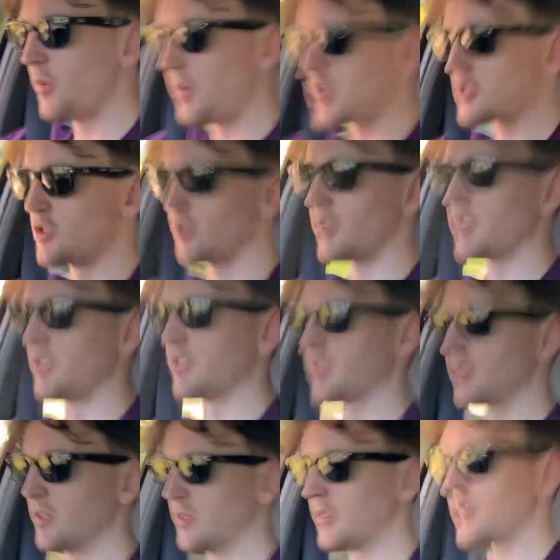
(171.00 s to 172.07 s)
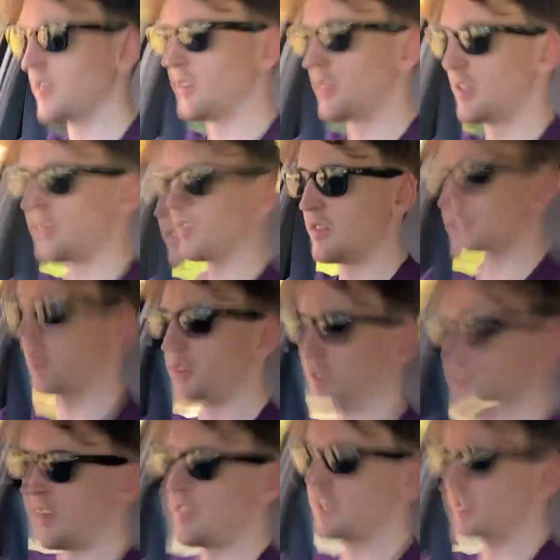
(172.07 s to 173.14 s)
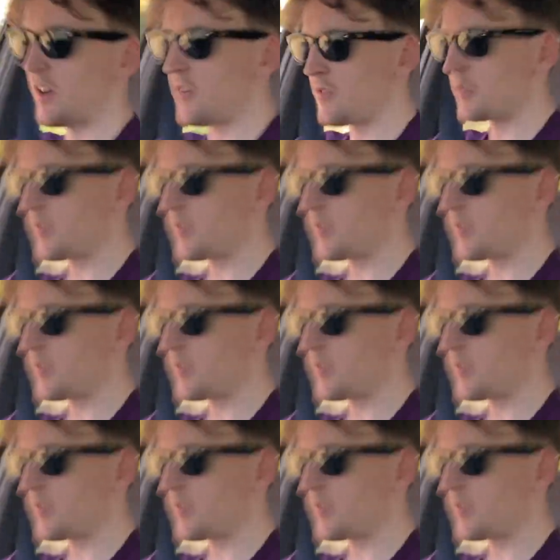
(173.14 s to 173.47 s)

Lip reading: much noise. On the diesel,